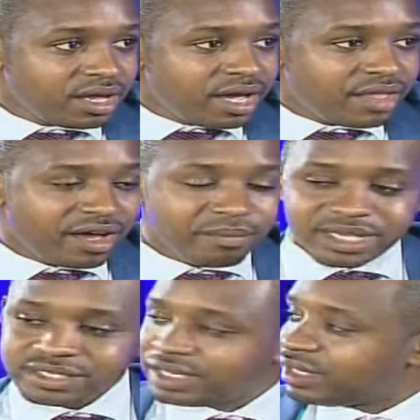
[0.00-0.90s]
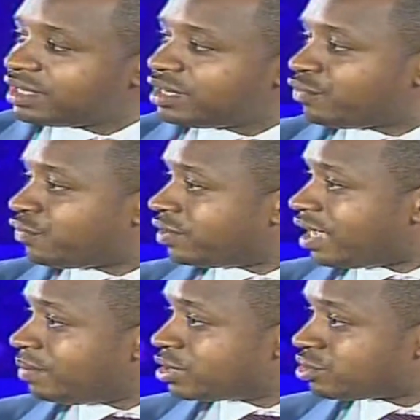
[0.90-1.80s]
And that means that you need, that
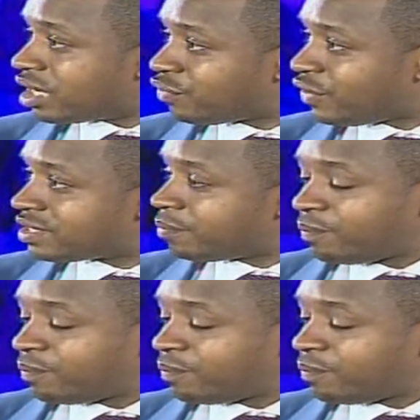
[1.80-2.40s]
means you sacrifice the